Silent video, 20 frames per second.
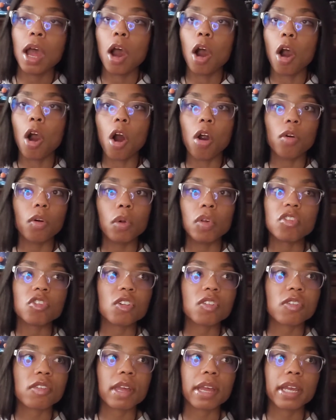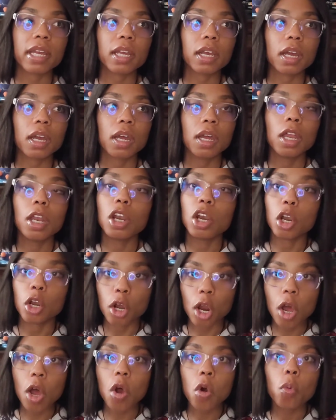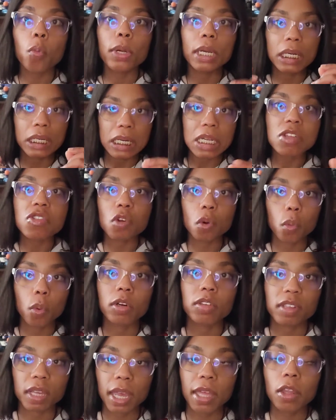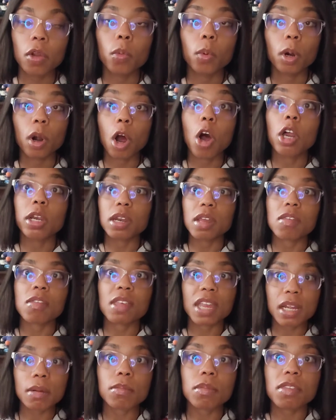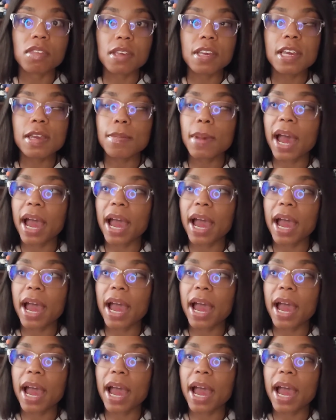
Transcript: Haru's just like, no, we need to work together. We're on the same team.